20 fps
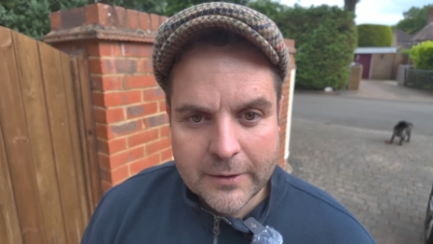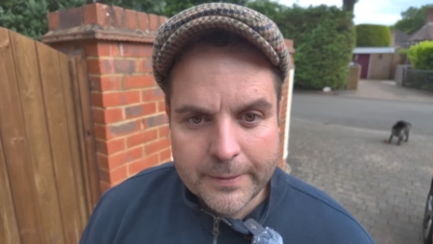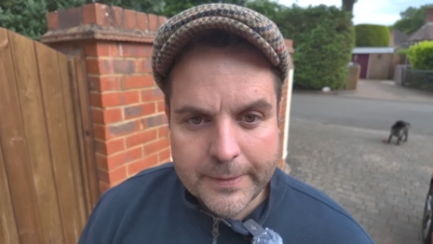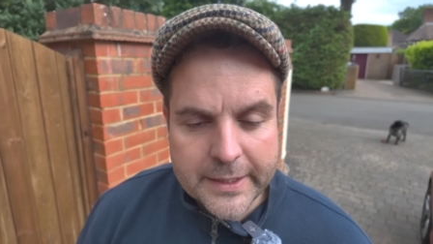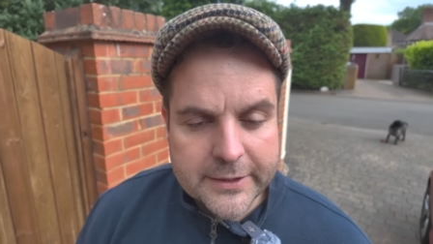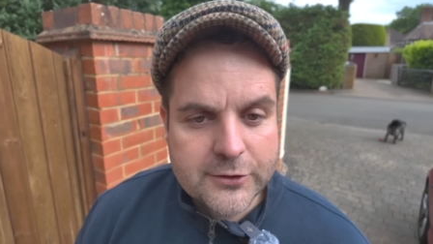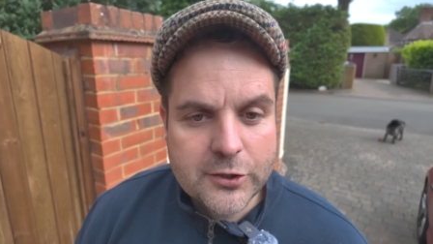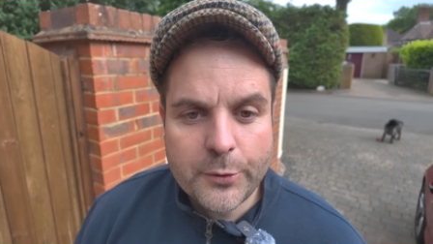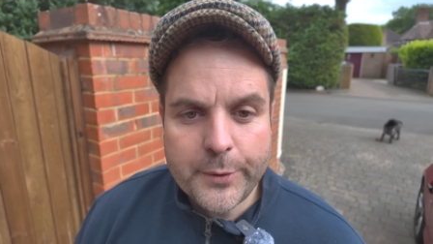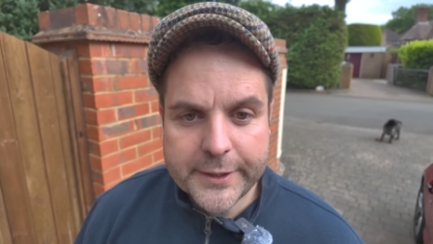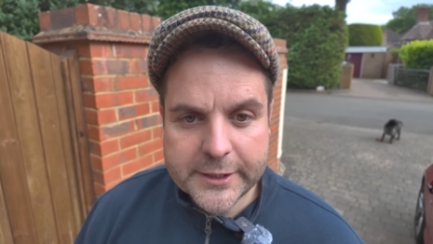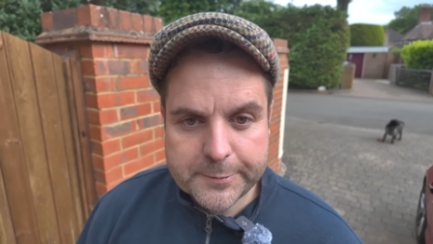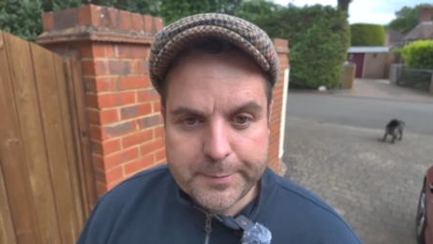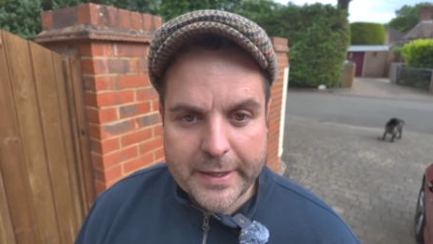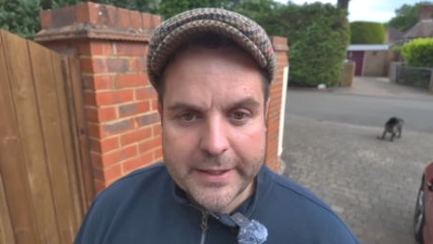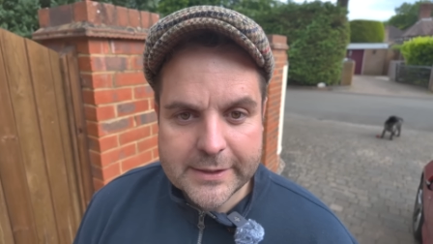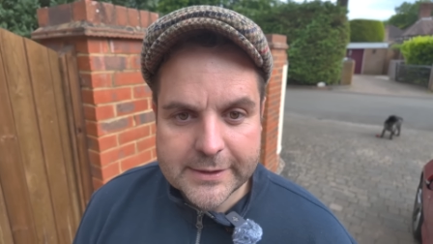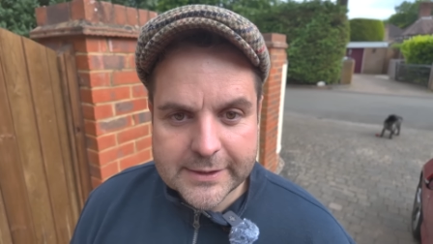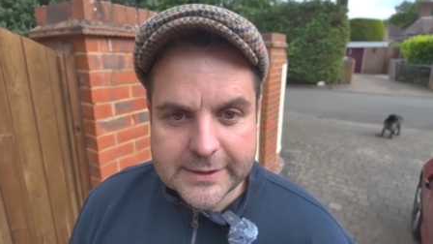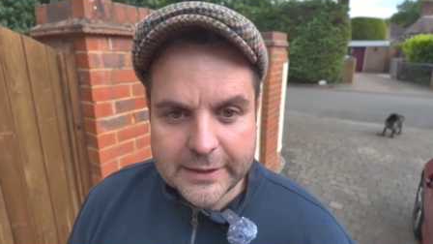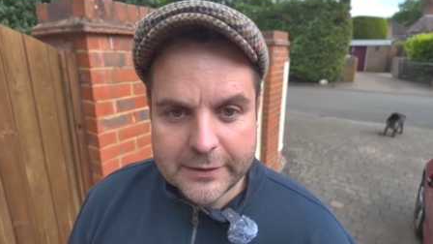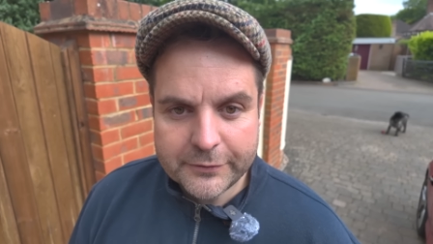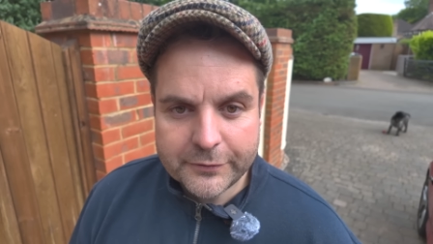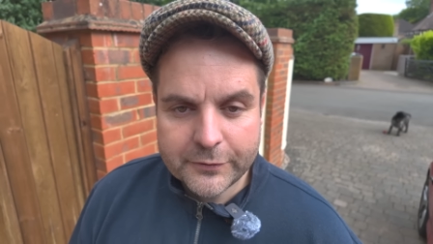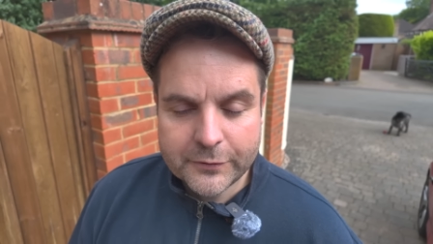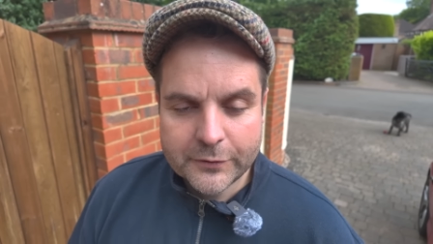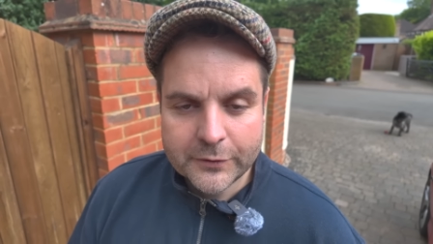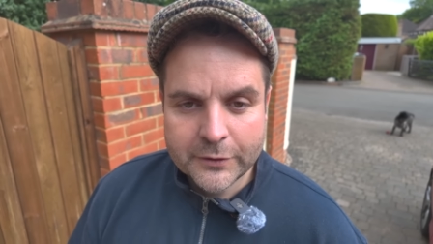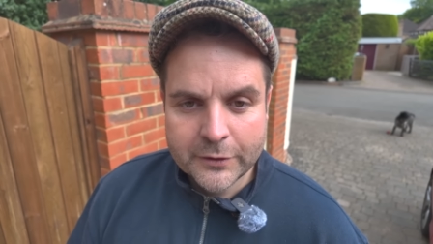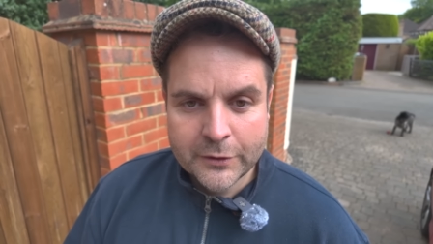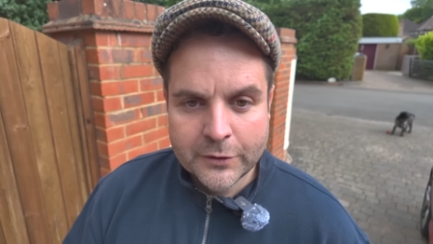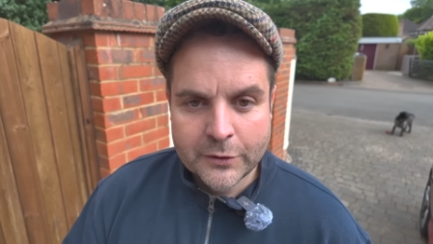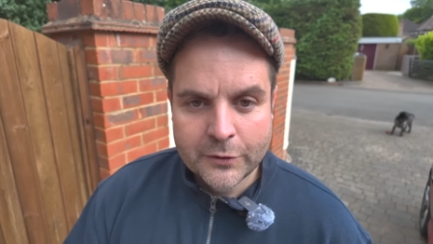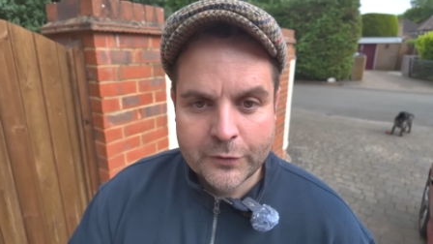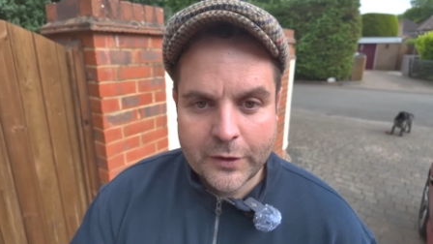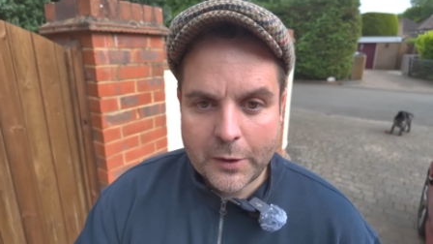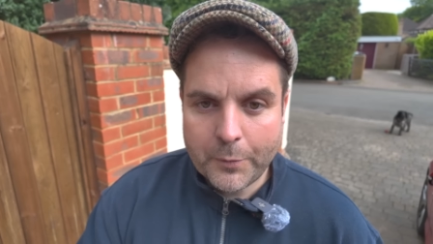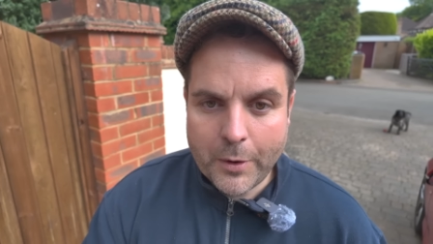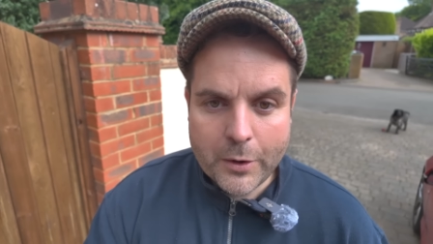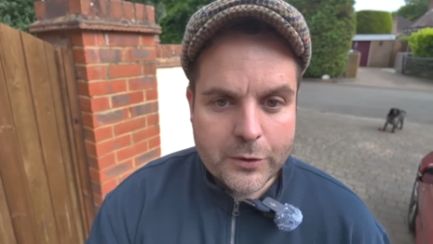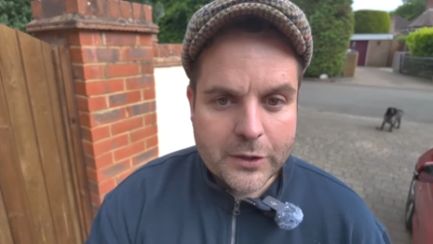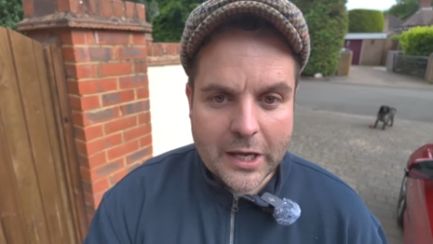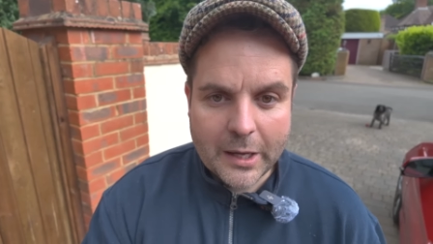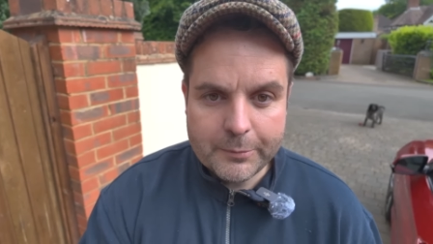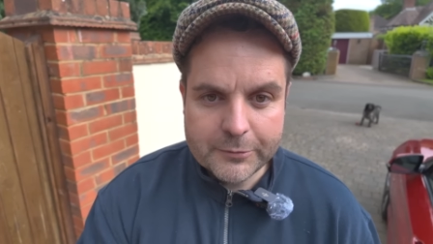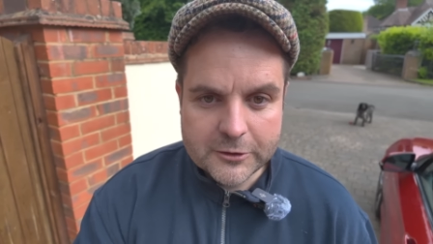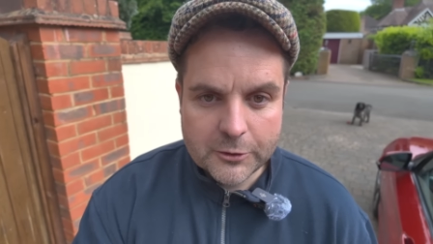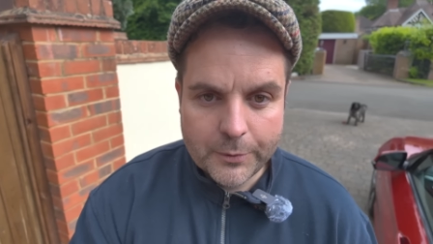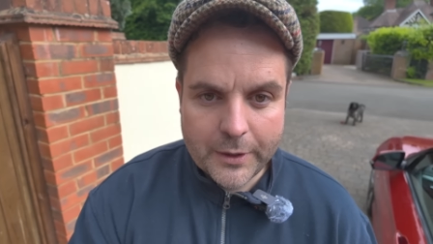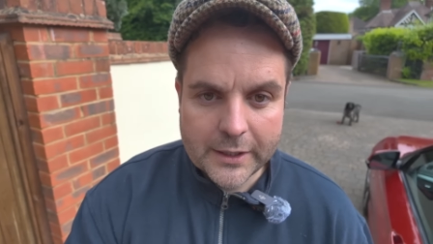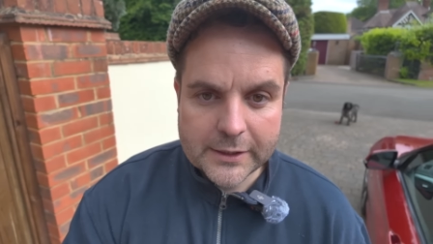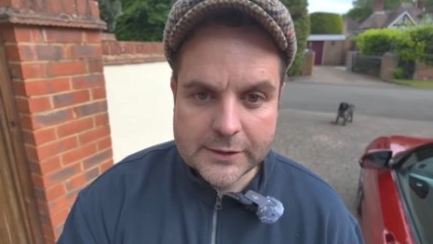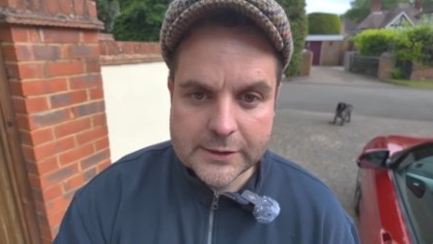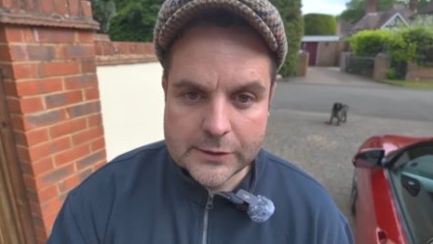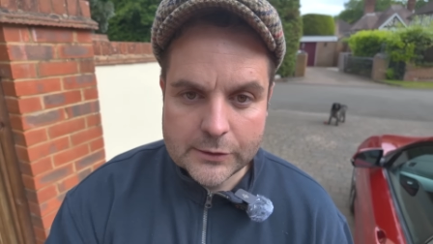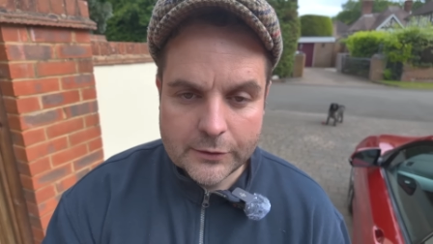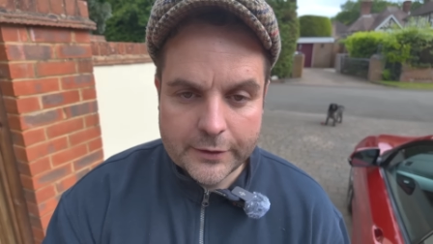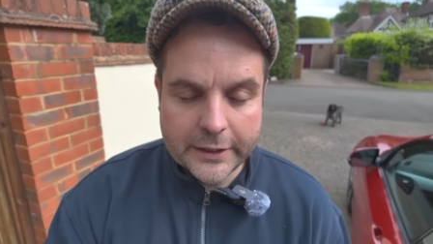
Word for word: they're too expensive, they won't come to us,